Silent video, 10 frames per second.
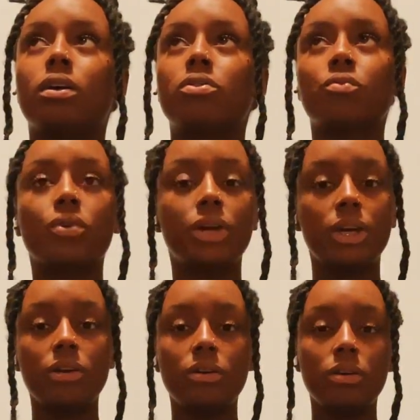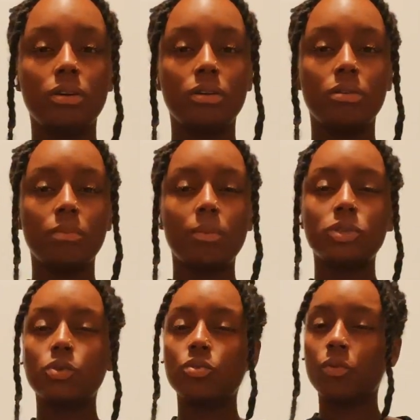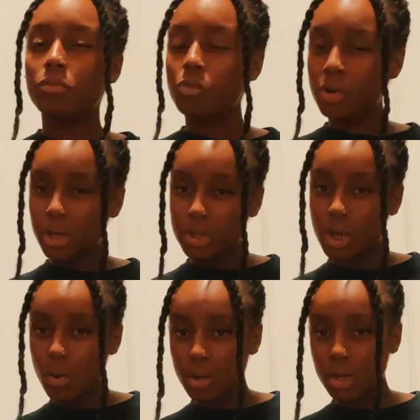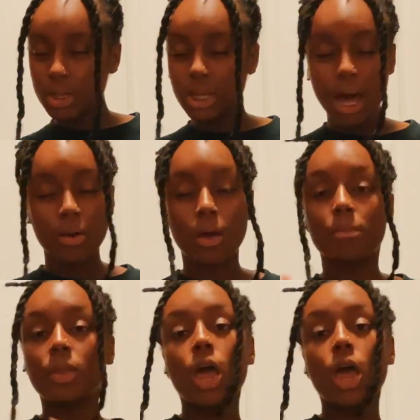three, maybe two, three, four years older than us. I don't know.